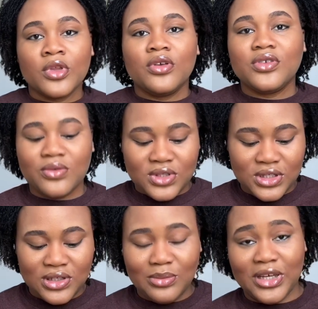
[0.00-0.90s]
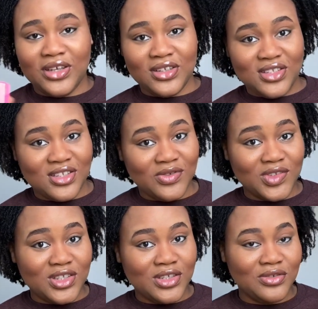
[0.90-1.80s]
So we started by
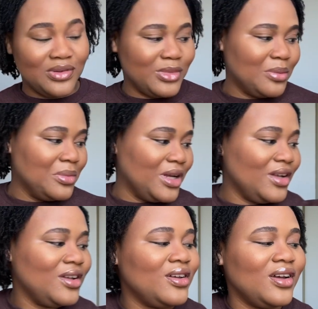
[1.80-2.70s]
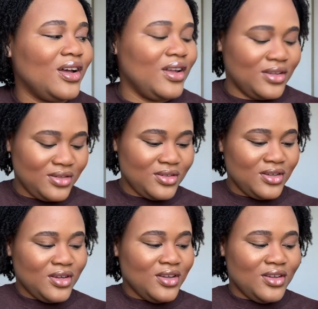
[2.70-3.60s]
8:17, remember, and
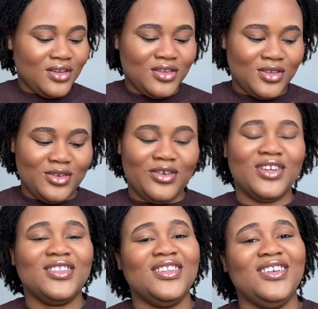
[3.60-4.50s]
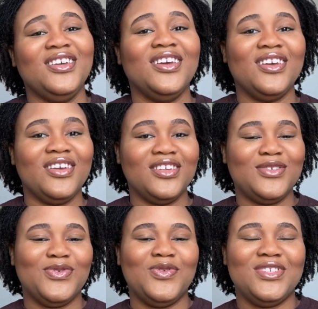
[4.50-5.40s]
it's currently
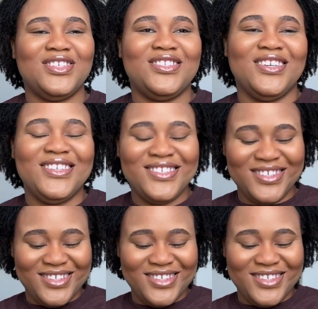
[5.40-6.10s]
8:56.